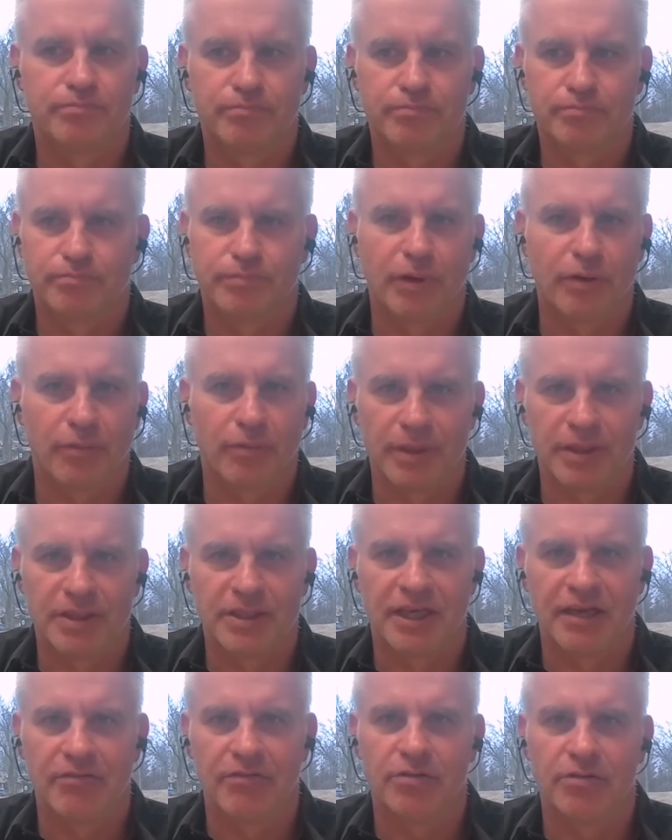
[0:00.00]
bill of
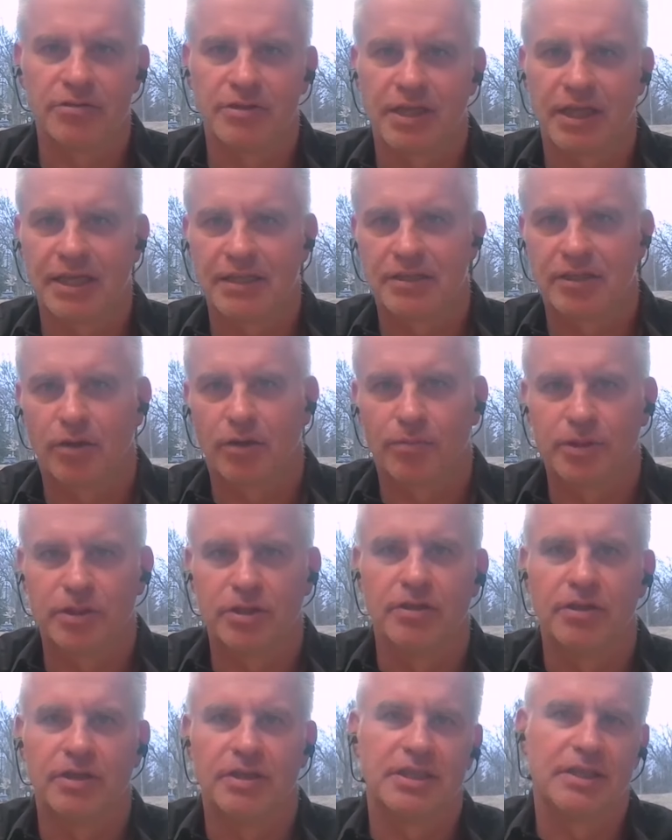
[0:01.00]
materials has the
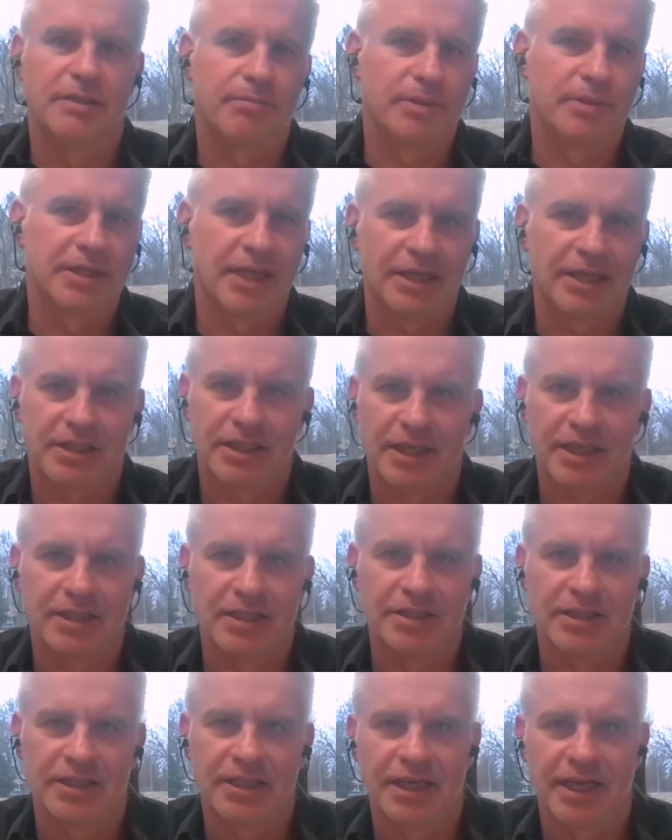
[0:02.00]
opportunity potentially
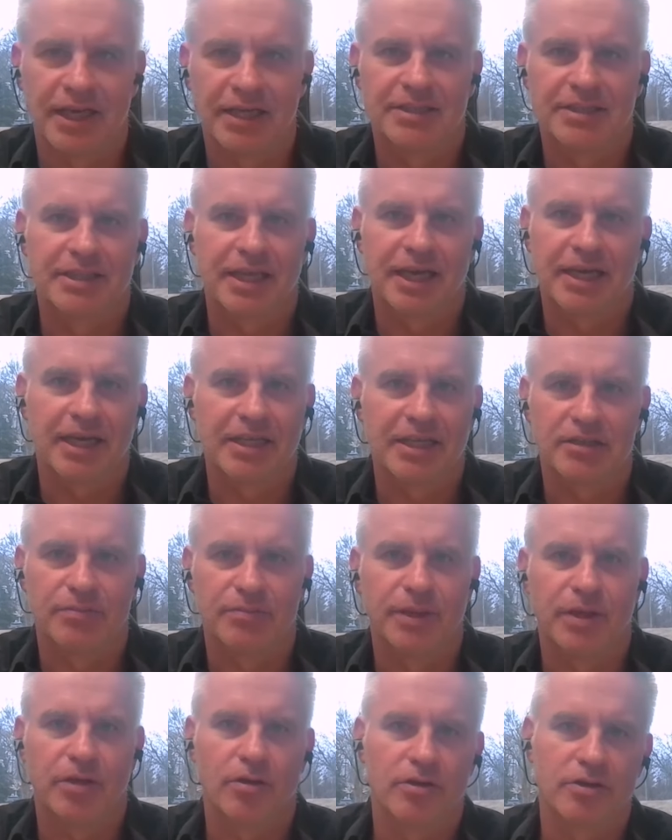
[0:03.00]
into the next decade to
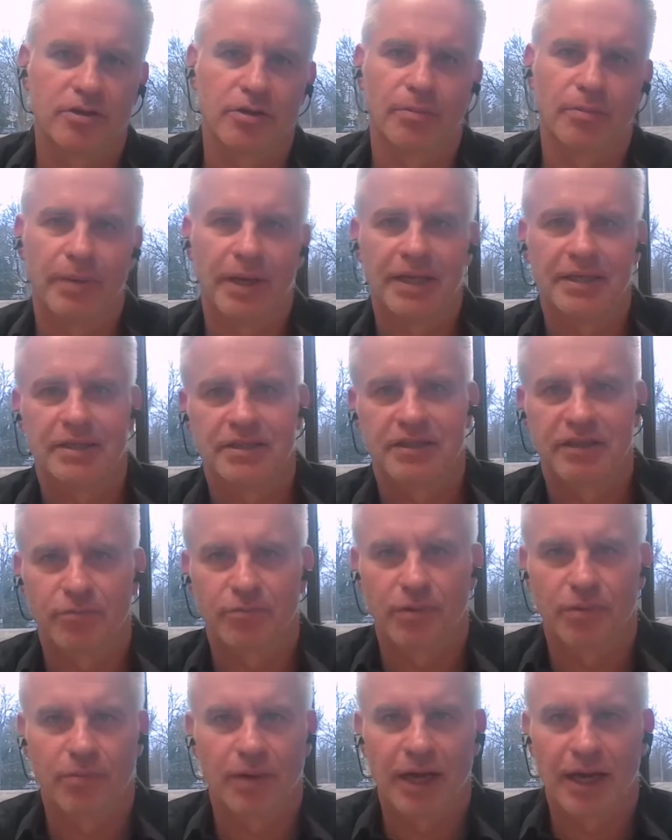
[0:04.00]
be cost competitive
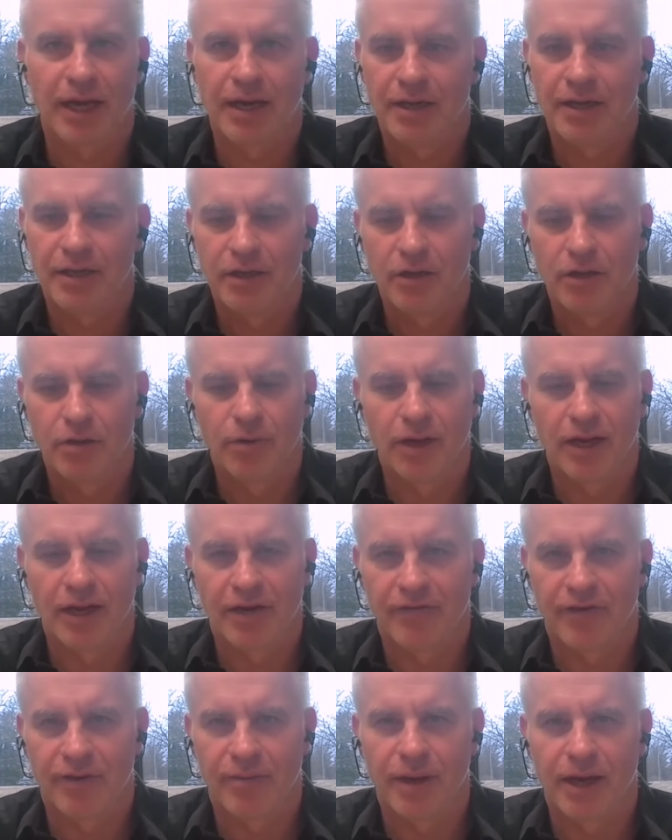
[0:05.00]
with where
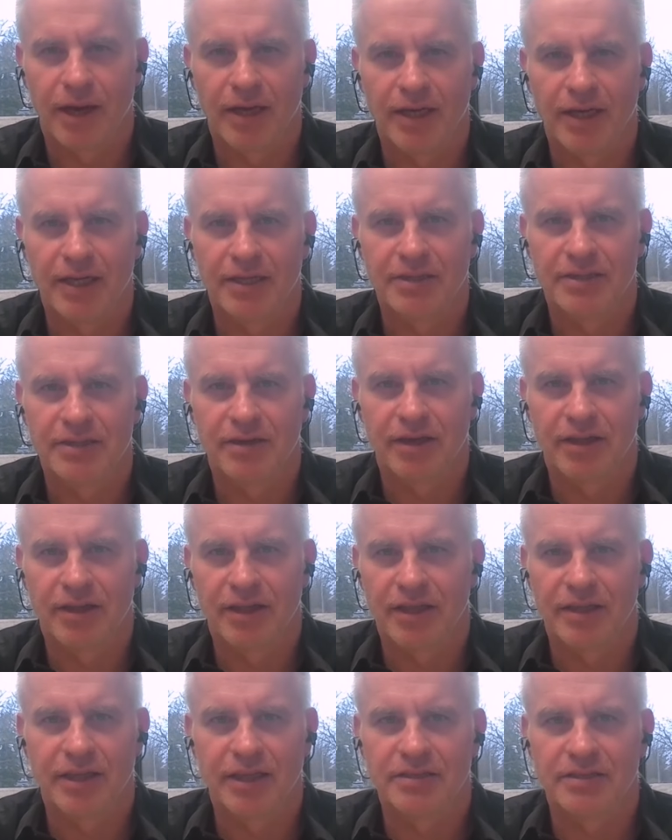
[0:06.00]
lithium-ion is. So I
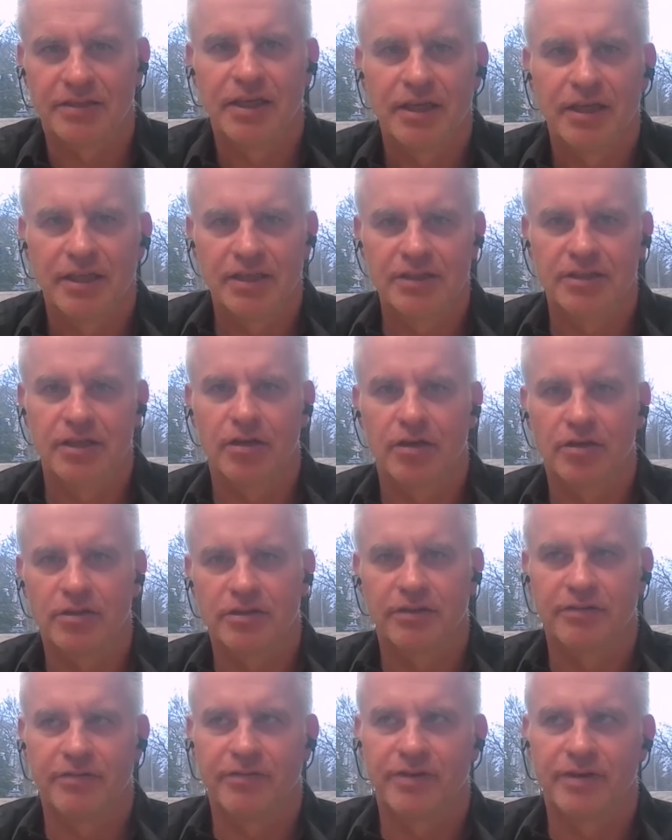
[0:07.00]
think there's a lot
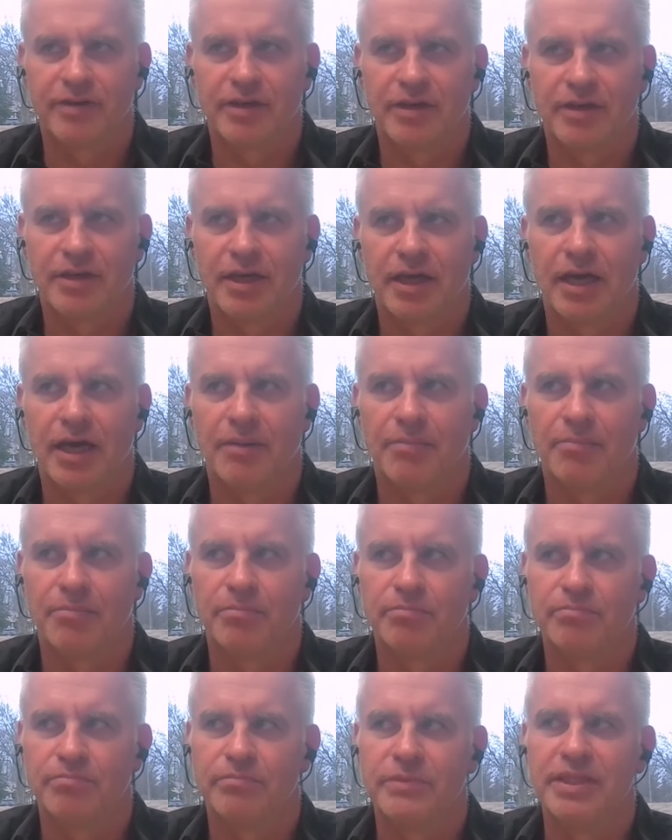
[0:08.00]
of
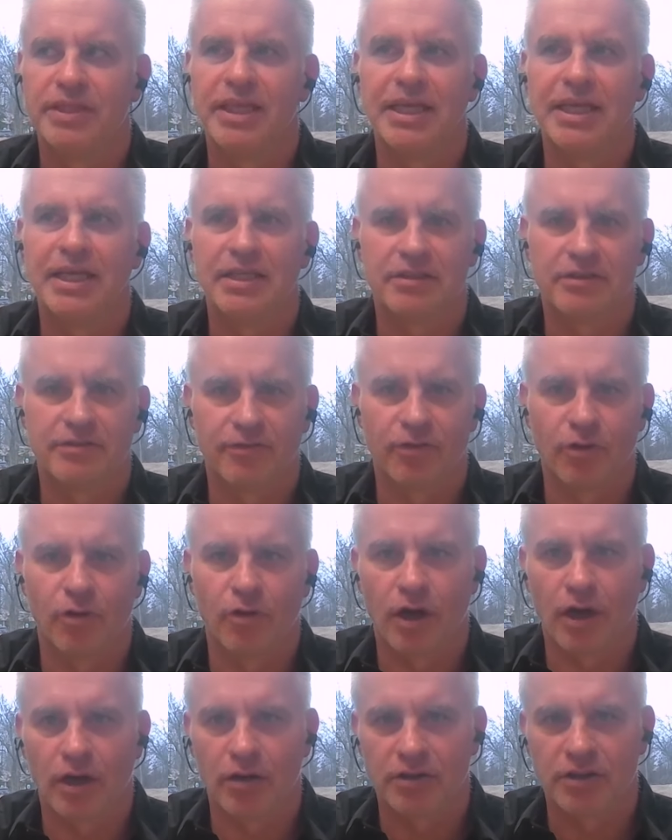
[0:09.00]
needs
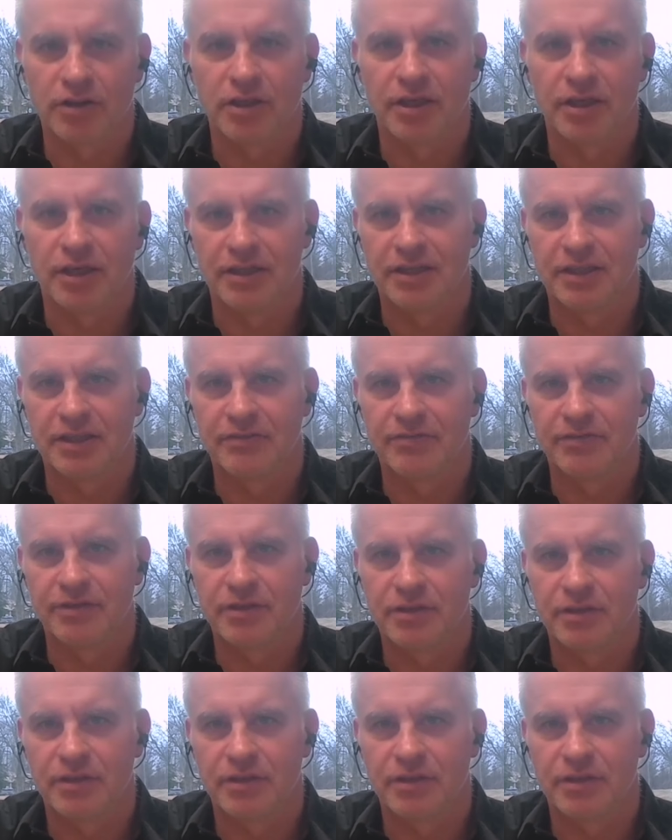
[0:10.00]
for alternatives